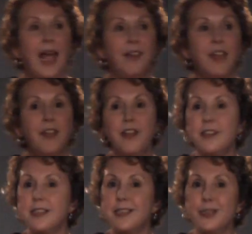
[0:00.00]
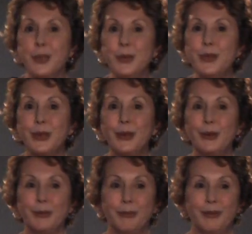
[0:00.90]
And then there's this new
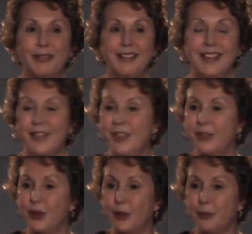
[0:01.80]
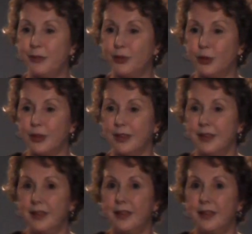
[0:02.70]
term that I've never heard before,